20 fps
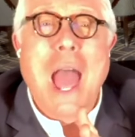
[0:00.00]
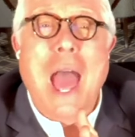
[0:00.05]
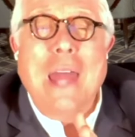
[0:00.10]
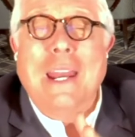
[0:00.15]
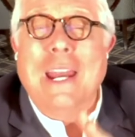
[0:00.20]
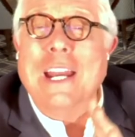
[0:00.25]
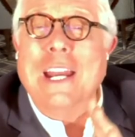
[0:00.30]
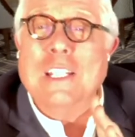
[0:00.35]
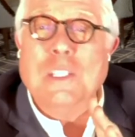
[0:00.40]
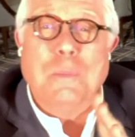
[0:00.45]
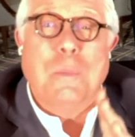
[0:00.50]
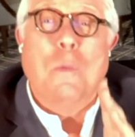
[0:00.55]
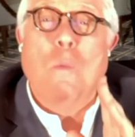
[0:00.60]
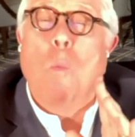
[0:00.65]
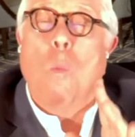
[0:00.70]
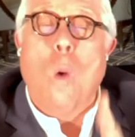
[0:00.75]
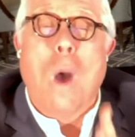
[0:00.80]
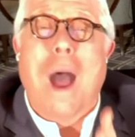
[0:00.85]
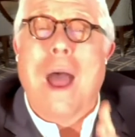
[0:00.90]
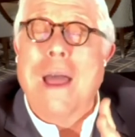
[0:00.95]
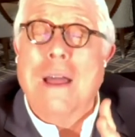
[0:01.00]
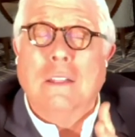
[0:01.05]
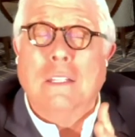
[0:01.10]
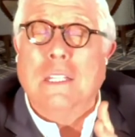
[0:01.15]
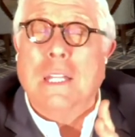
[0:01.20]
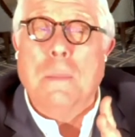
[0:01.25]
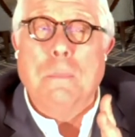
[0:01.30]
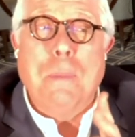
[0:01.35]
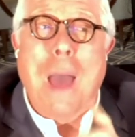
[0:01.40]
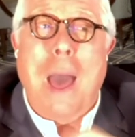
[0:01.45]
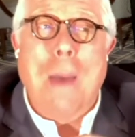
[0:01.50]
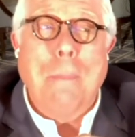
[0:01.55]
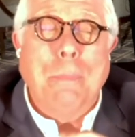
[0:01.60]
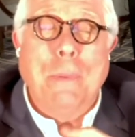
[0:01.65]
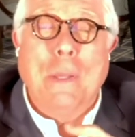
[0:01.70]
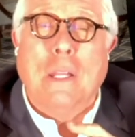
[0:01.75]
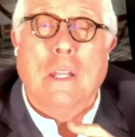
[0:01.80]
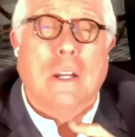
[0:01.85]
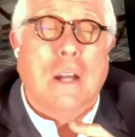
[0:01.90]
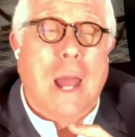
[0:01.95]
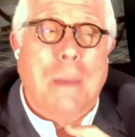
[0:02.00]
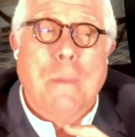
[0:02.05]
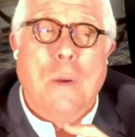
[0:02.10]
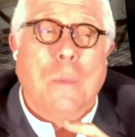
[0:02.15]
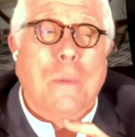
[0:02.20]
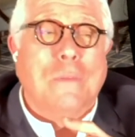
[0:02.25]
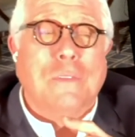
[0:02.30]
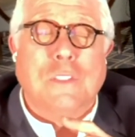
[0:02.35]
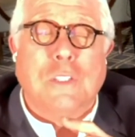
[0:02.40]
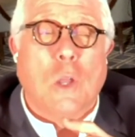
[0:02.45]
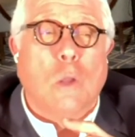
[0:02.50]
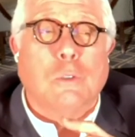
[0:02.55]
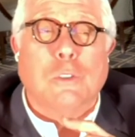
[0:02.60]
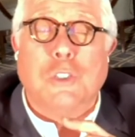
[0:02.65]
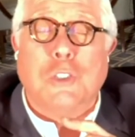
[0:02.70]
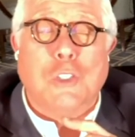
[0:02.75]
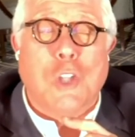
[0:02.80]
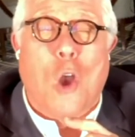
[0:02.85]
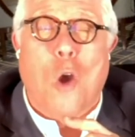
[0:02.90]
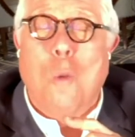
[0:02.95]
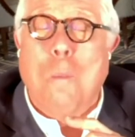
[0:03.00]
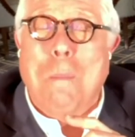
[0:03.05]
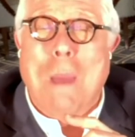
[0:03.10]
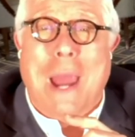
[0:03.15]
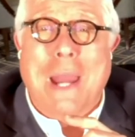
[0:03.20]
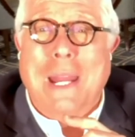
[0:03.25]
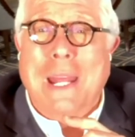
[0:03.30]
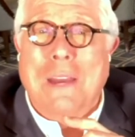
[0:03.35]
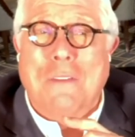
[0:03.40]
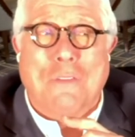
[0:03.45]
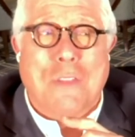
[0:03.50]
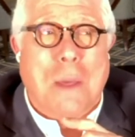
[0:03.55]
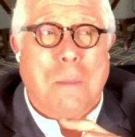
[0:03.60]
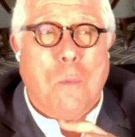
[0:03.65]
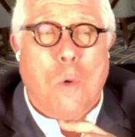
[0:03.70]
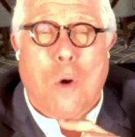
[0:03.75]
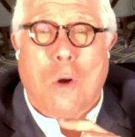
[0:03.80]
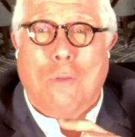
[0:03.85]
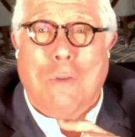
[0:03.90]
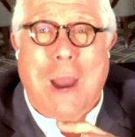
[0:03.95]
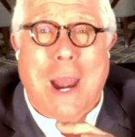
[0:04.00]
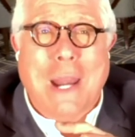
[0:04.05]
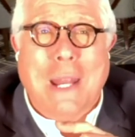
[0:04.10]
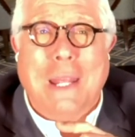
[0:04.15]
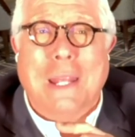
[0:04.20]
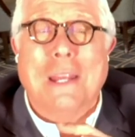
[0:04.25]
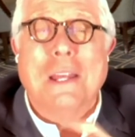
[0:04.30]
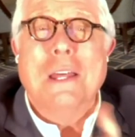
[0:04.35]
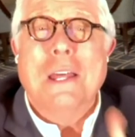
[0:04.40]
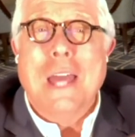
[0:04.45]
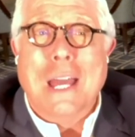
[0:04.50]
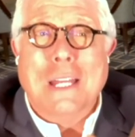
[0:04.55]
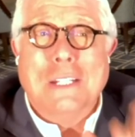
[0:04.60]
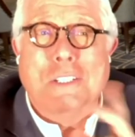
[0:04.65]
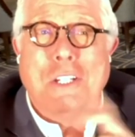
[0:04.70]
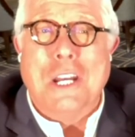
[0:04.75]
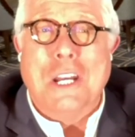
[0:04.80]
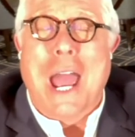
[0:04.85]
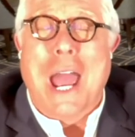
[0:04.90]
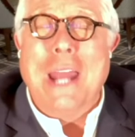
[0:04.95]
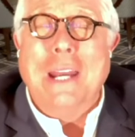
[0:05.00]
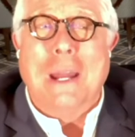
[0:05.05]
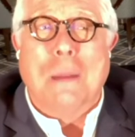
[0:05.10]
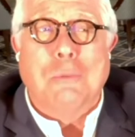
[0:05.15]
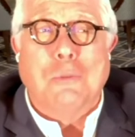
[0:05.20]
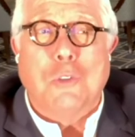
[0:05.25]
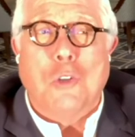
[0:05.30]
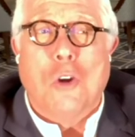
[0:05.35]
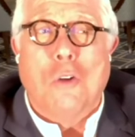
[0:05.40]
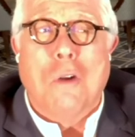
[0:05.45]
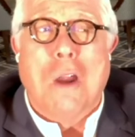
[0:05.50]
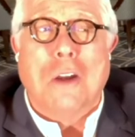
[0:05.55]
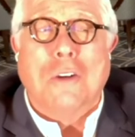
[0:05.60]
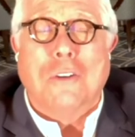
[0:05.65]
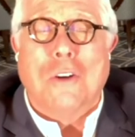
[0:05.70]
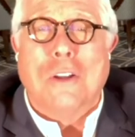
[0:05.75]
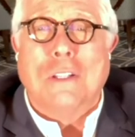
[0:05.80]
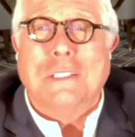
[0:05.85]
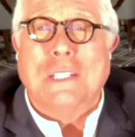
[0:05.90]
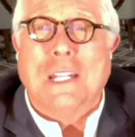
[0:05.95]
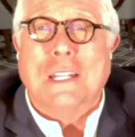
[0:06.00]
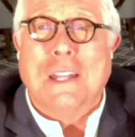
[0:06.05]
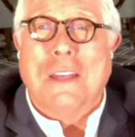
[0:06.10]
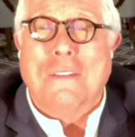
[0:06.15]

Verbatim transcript: And it has been wildly popular. I mean, we've sold so many of them already. And tonight, I'm sure our girls are